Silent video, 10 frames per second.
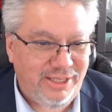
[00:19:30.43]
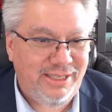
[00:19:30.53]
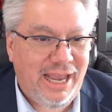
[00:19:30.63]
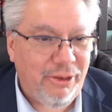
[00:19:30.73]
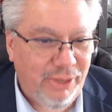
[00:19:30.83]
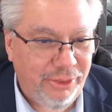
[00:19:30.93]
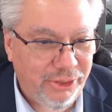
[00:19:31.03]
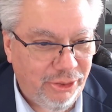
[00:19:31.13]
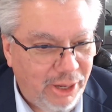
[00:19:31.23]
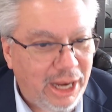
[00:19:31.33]
of sat around
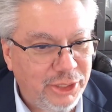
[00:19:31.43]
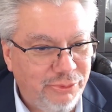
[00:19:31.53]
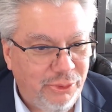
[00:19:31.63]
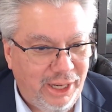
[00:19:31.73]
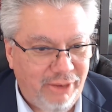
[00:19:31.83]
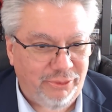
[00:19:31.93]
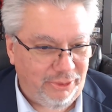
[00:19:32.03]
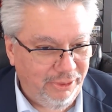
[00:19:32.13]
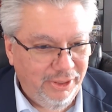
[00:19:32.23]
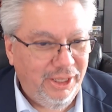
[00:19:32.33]
the garage forever